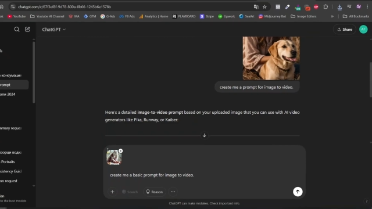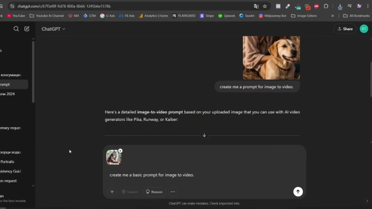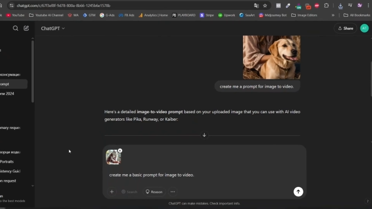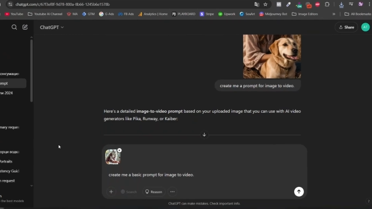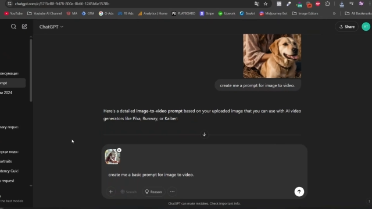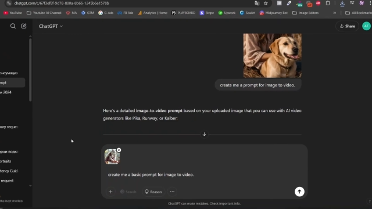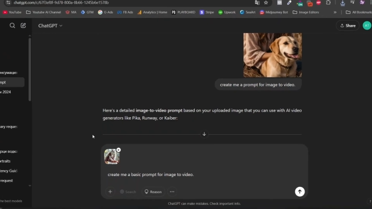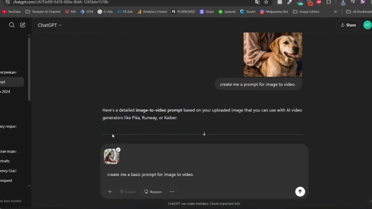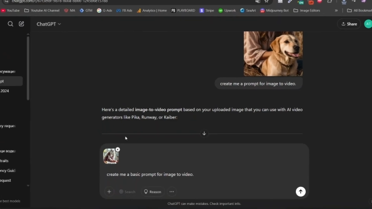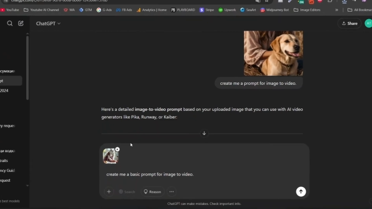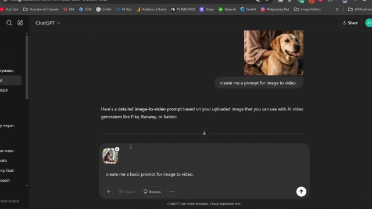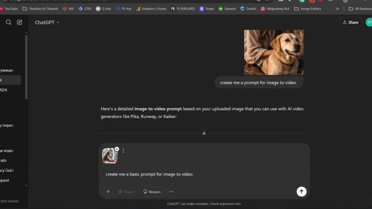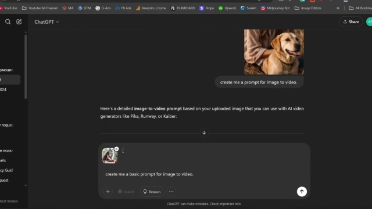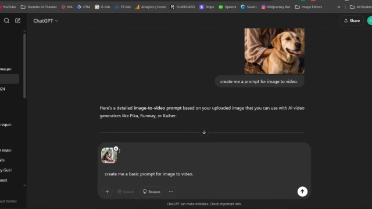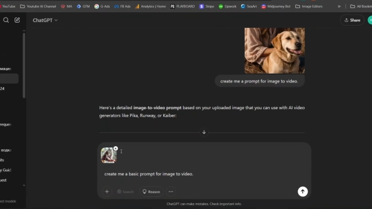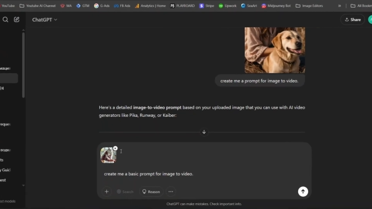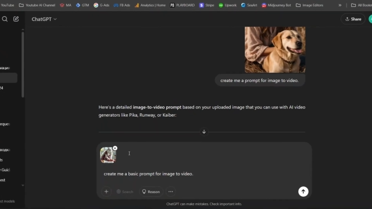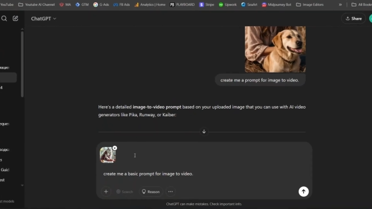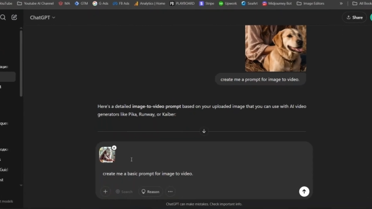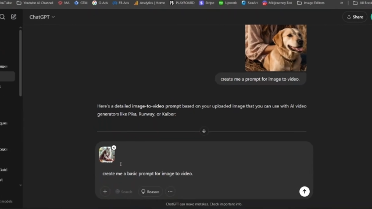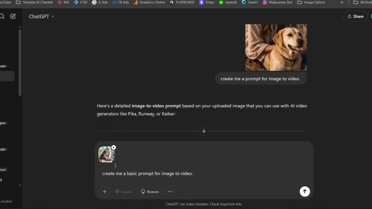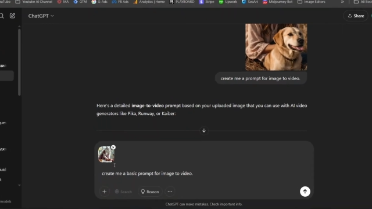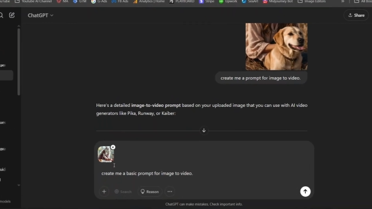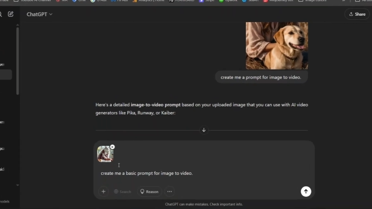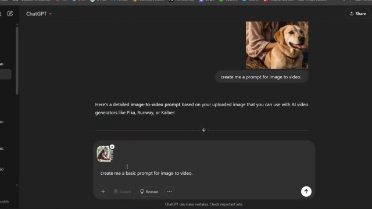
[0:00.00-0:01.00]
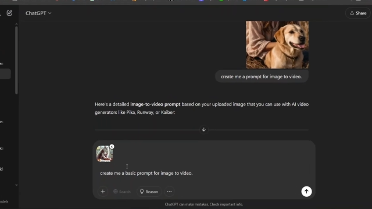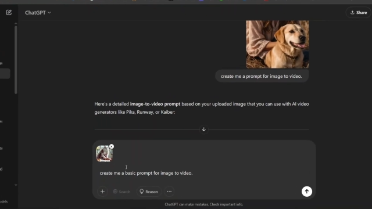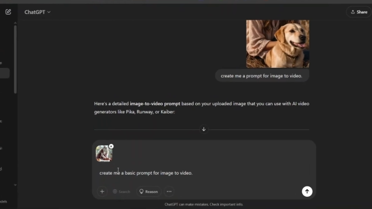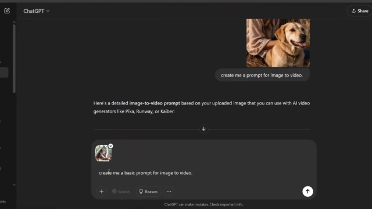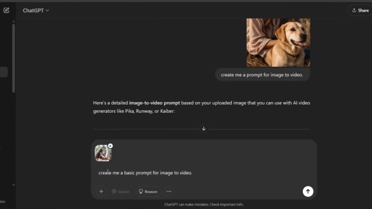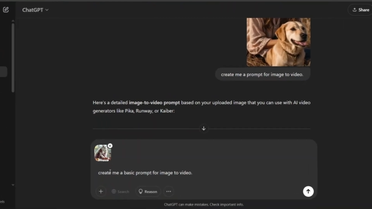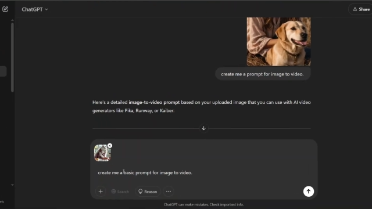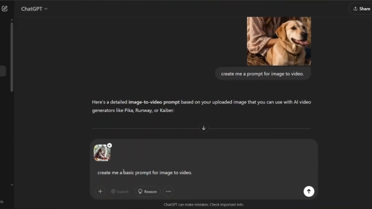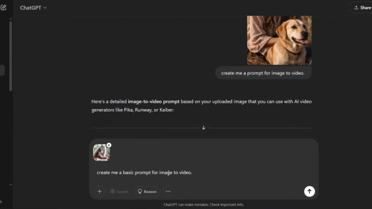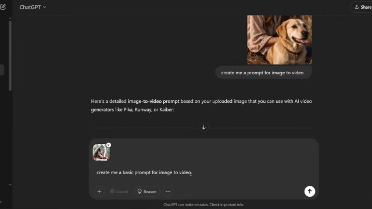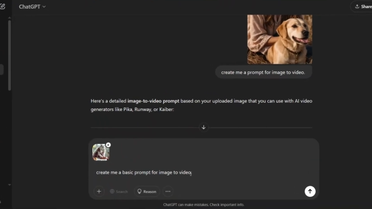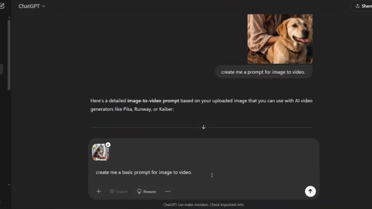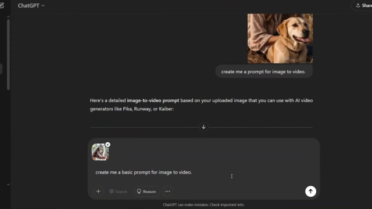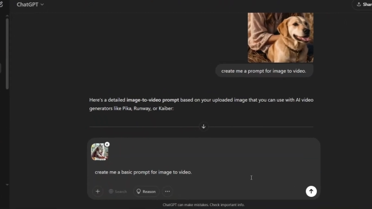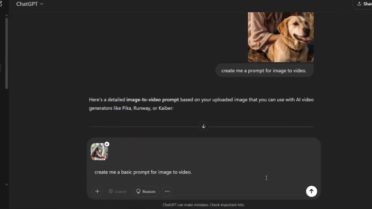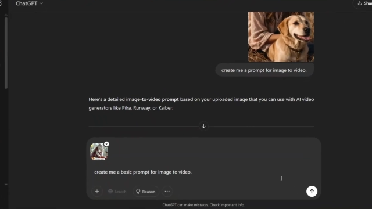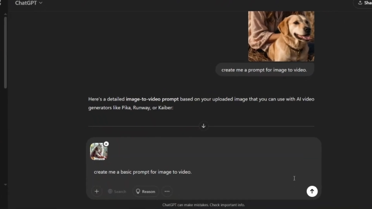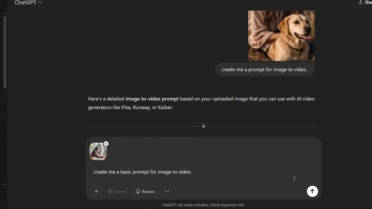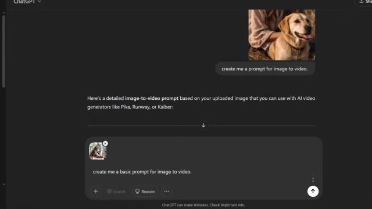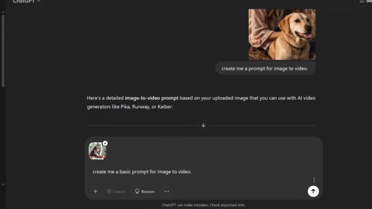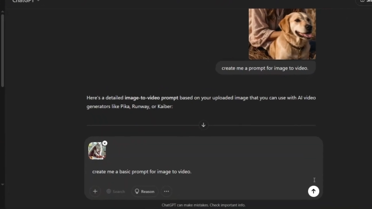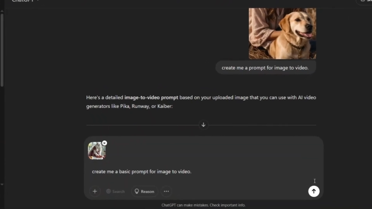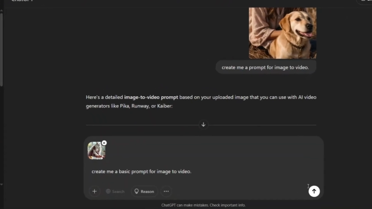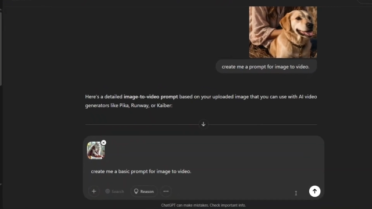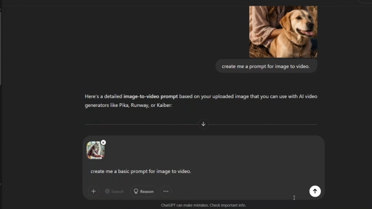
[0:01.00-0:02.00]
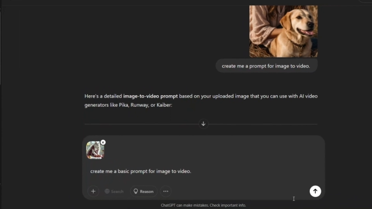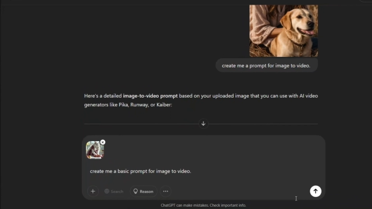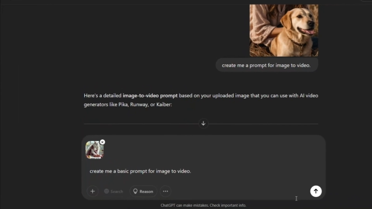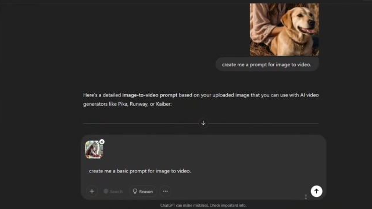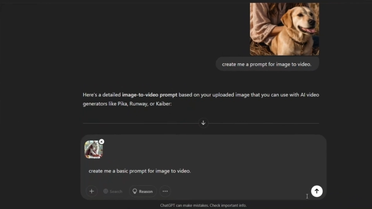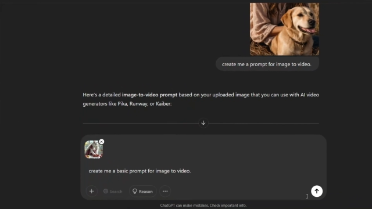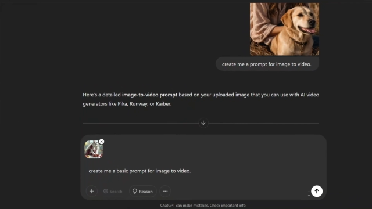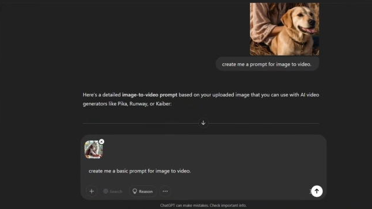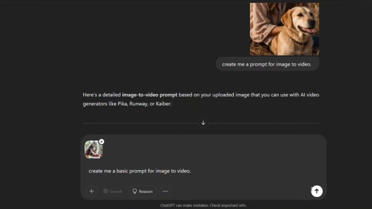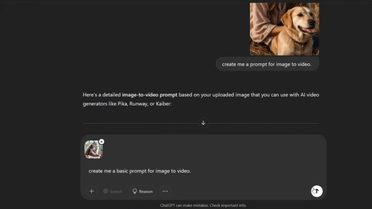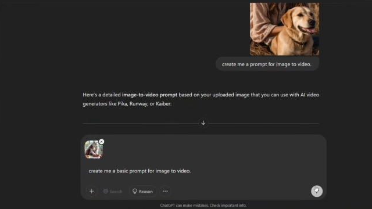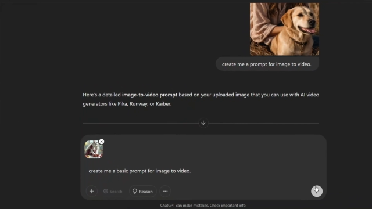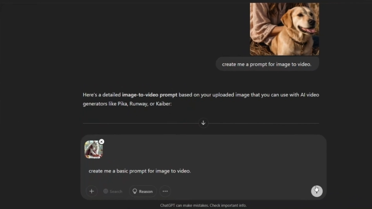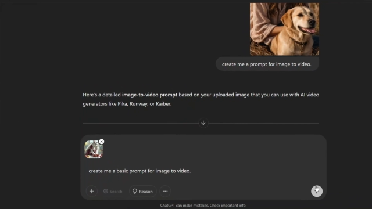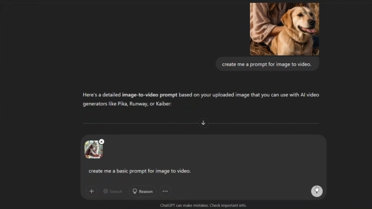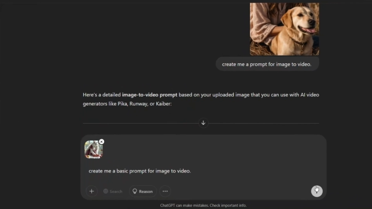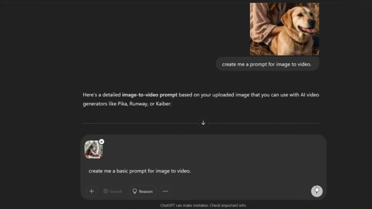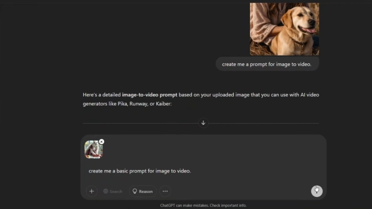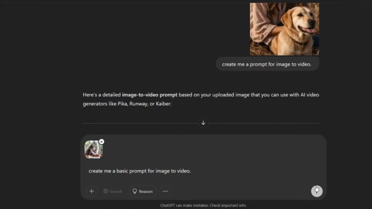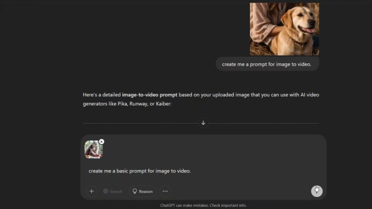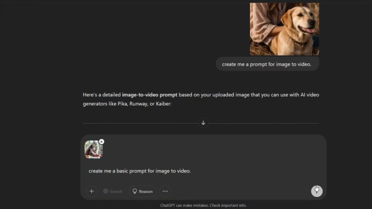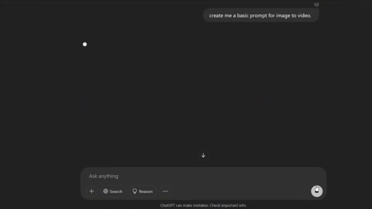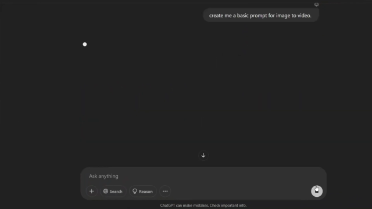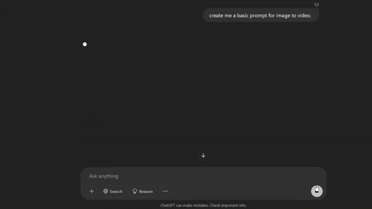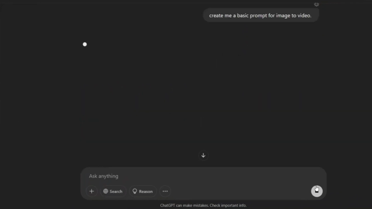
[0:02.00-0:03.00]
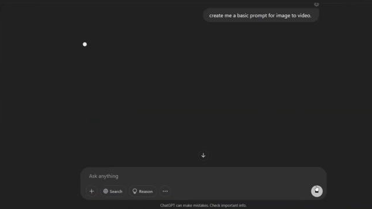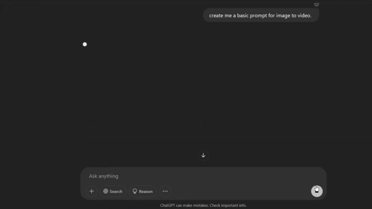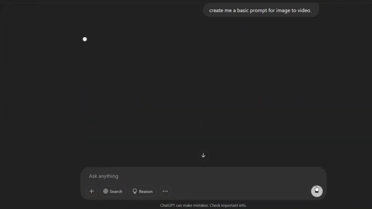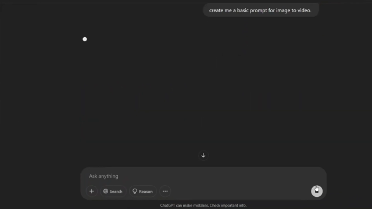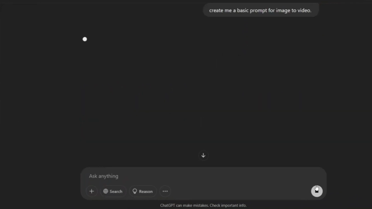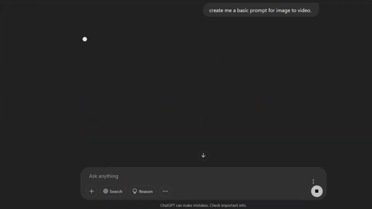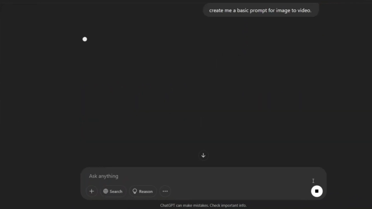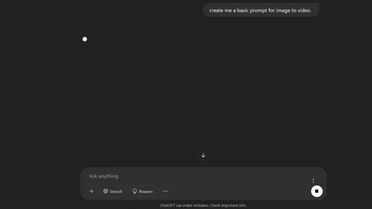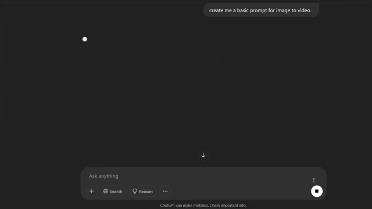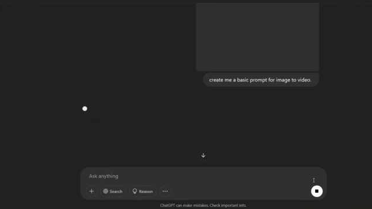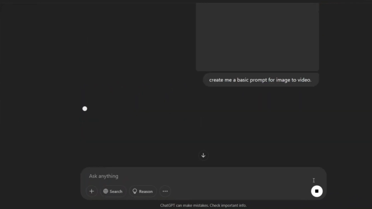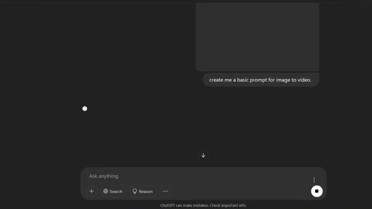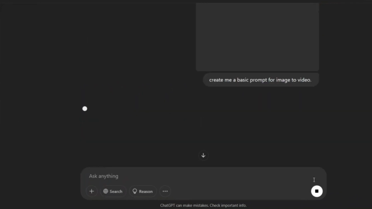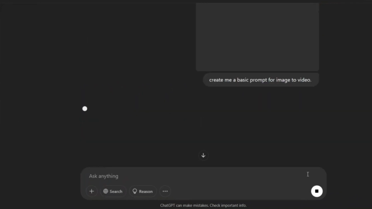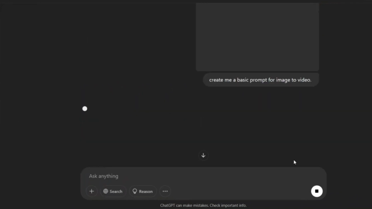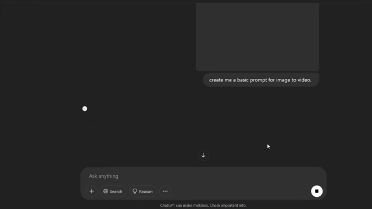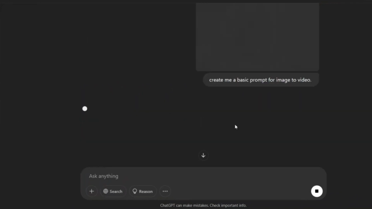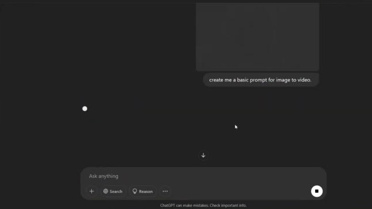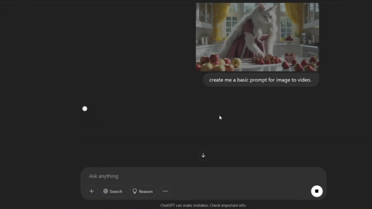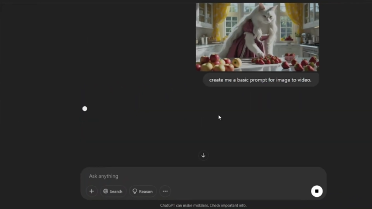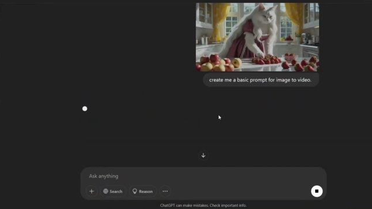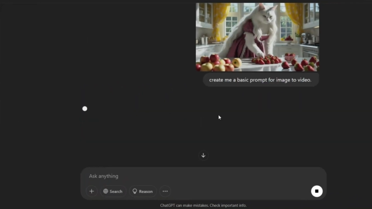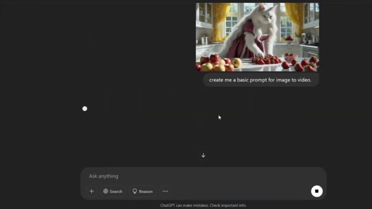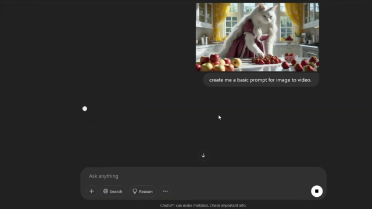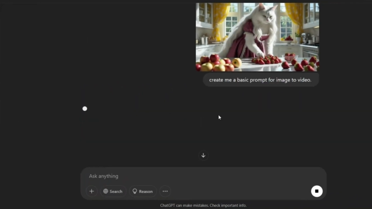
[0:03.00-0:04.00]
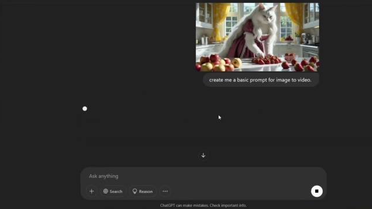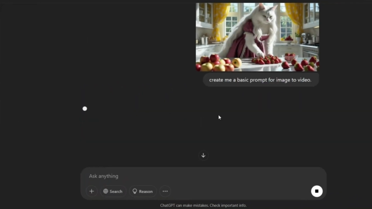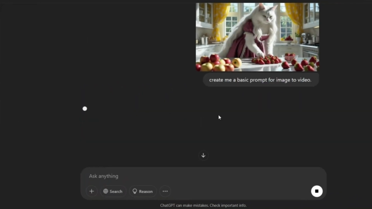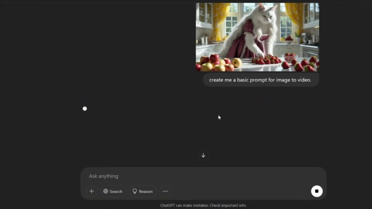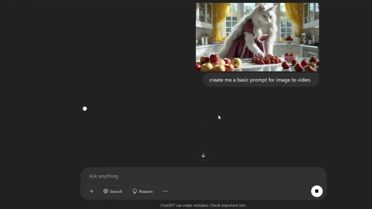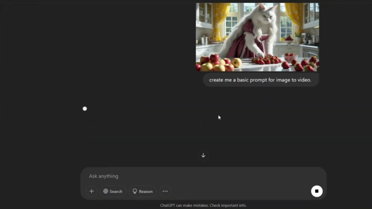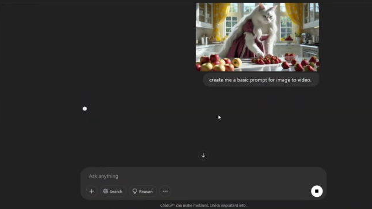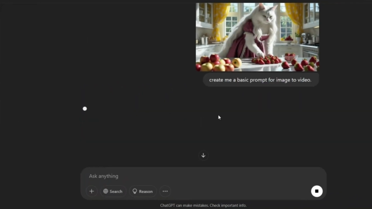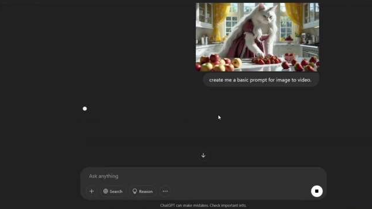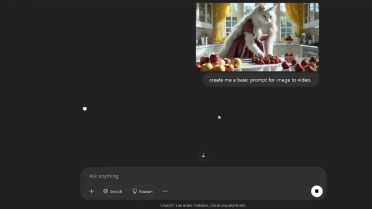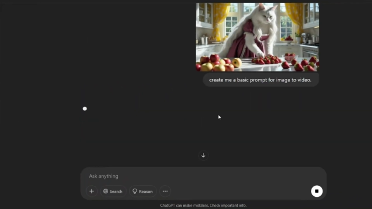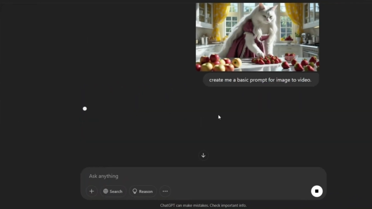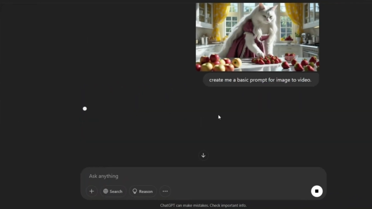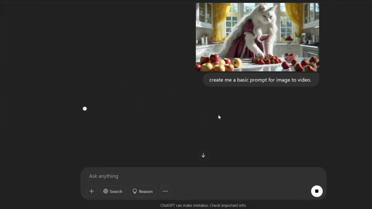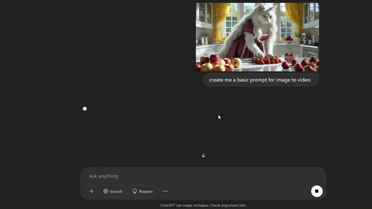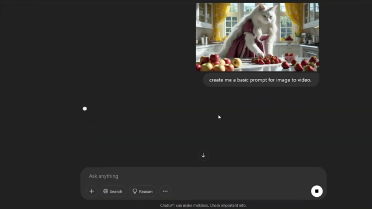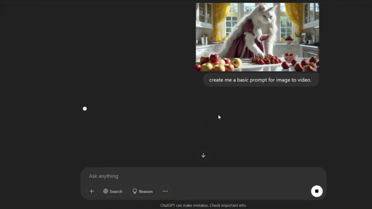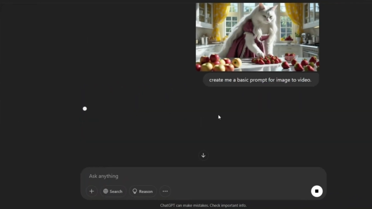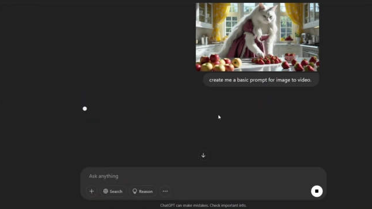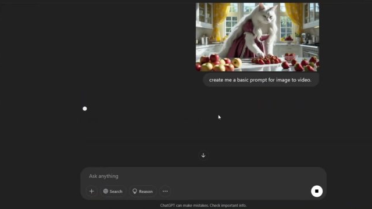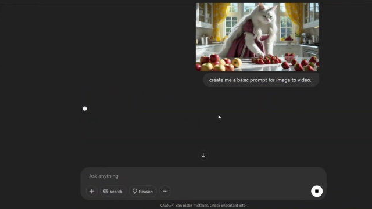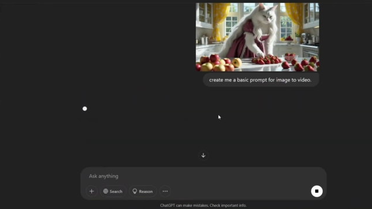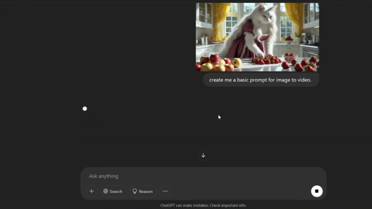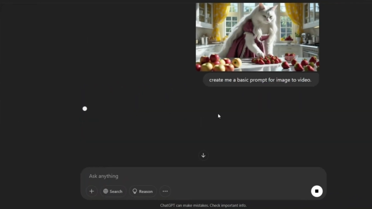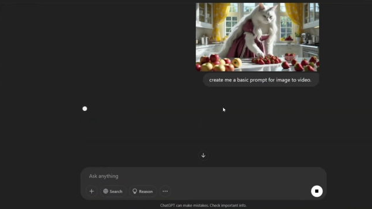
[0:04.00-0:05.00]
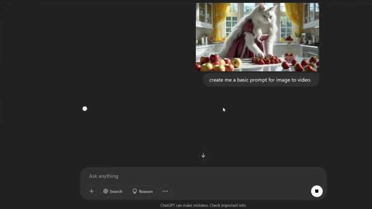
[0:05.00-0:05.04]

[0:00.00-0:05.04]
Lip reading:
(no speaker visible)